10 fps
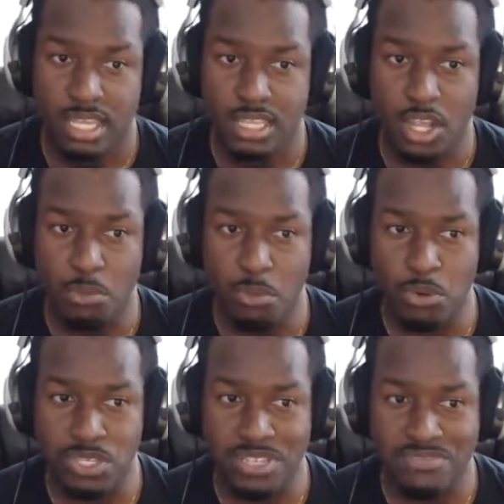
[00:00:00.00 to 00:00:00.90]
the comic
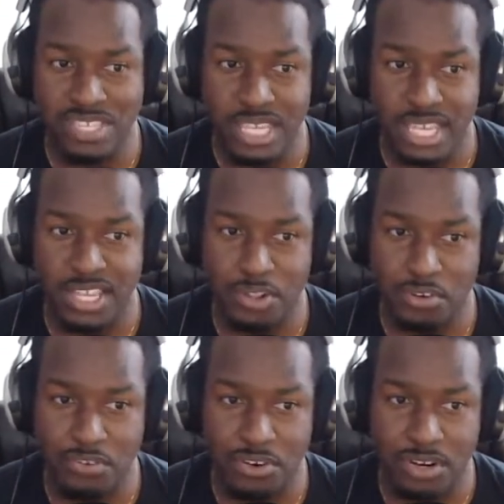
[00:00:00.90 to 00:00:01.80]
books have taken
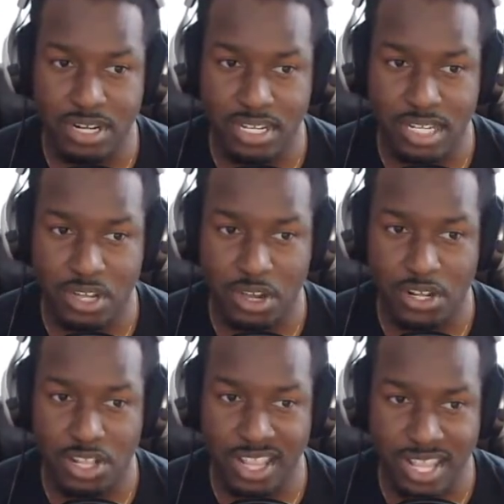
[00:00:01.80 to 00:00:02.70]
over
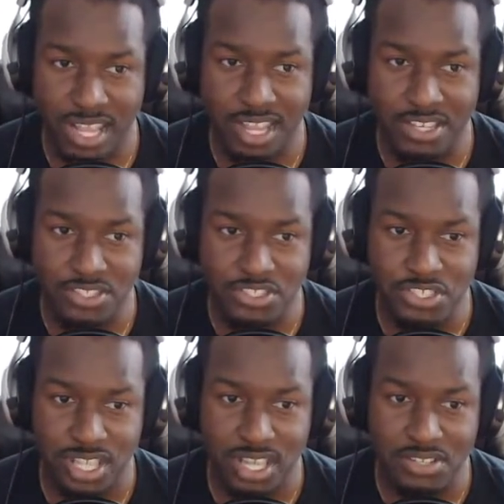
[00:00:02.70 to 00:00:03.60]
on a large
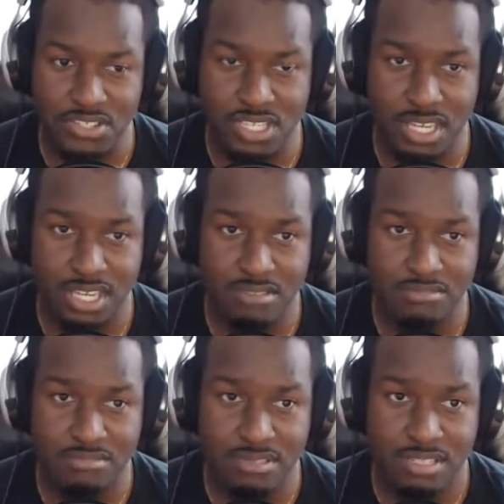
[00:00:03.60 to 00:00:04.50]

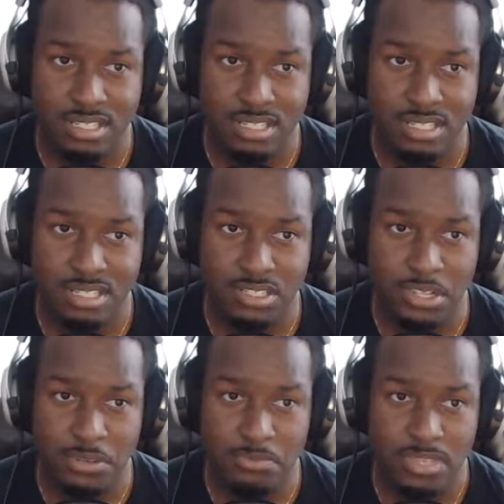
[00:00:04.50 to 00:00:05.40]
scale. So